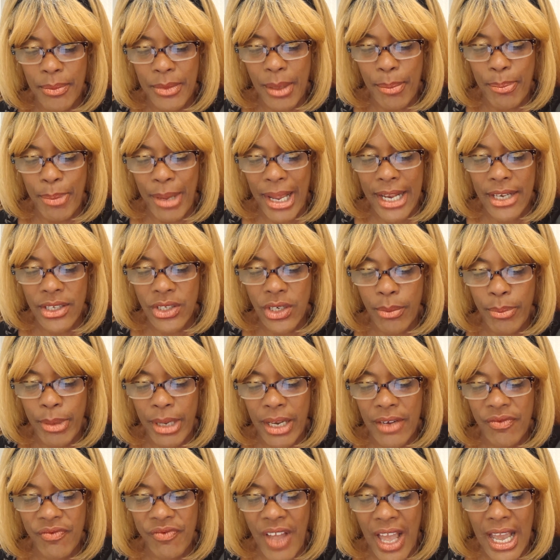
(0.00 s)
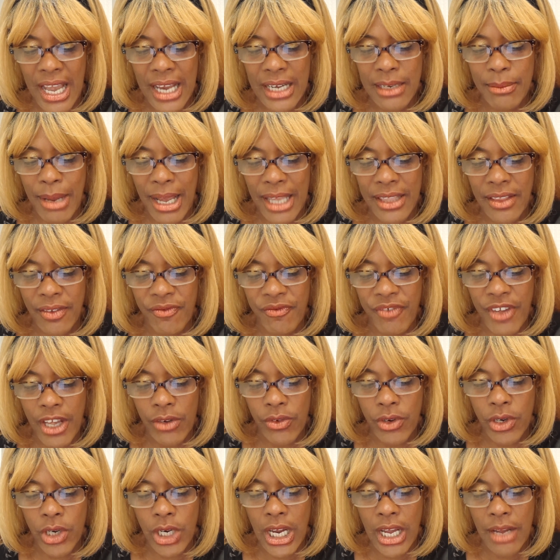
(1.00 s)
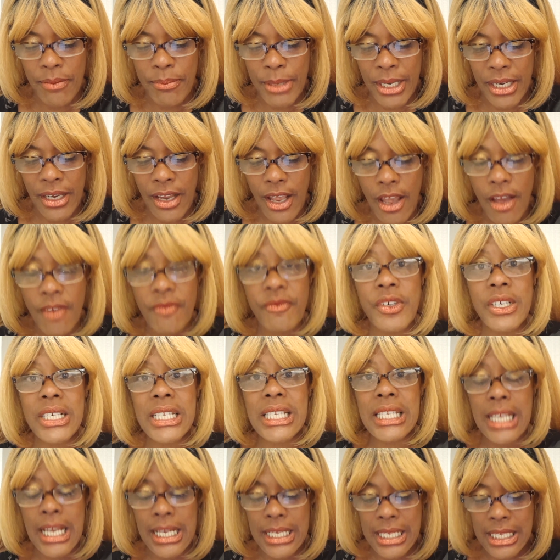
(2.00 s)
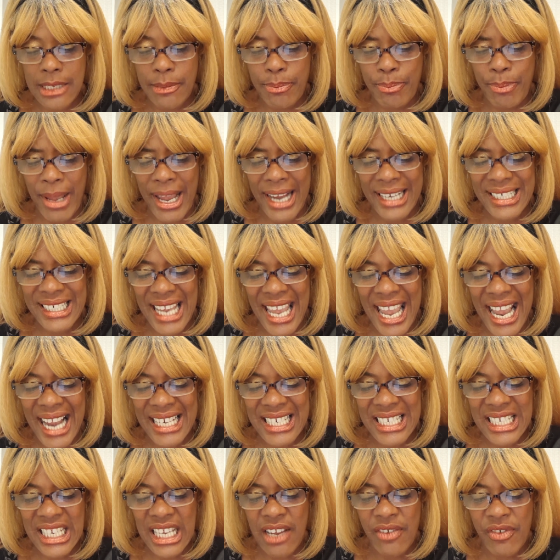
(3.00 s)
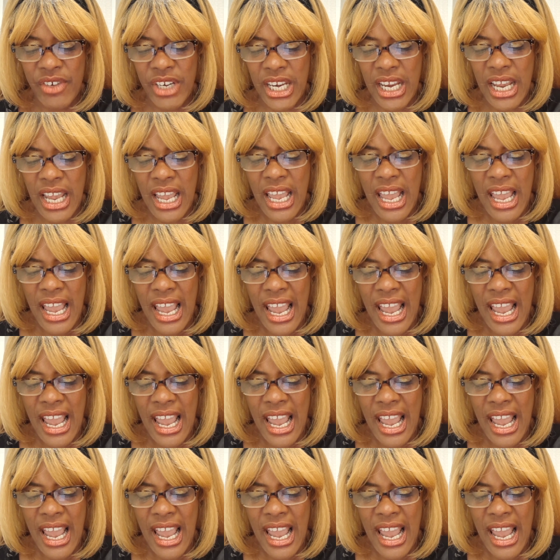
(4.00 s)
The banks are being fined by the federal government for suspect activity.